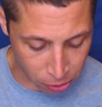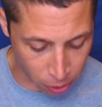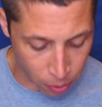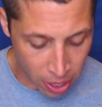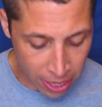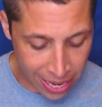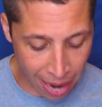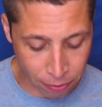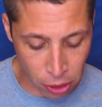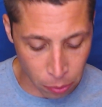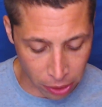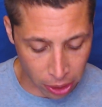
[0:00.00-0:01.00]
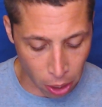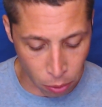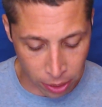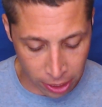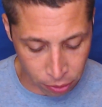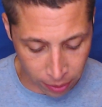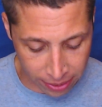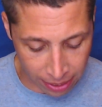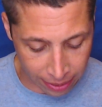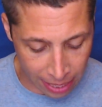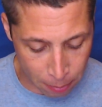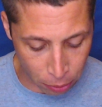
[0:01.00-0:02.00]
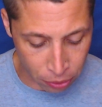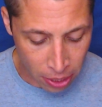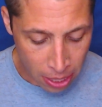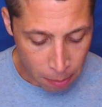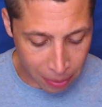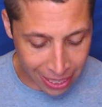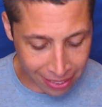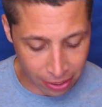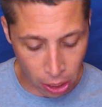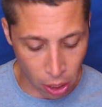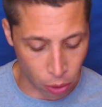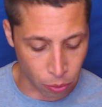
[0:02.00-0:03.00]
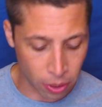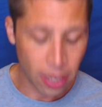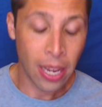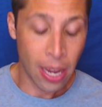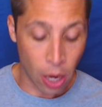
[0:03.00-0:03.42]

So you have to know what a cone is, right? It's not labeled, but that's a cone.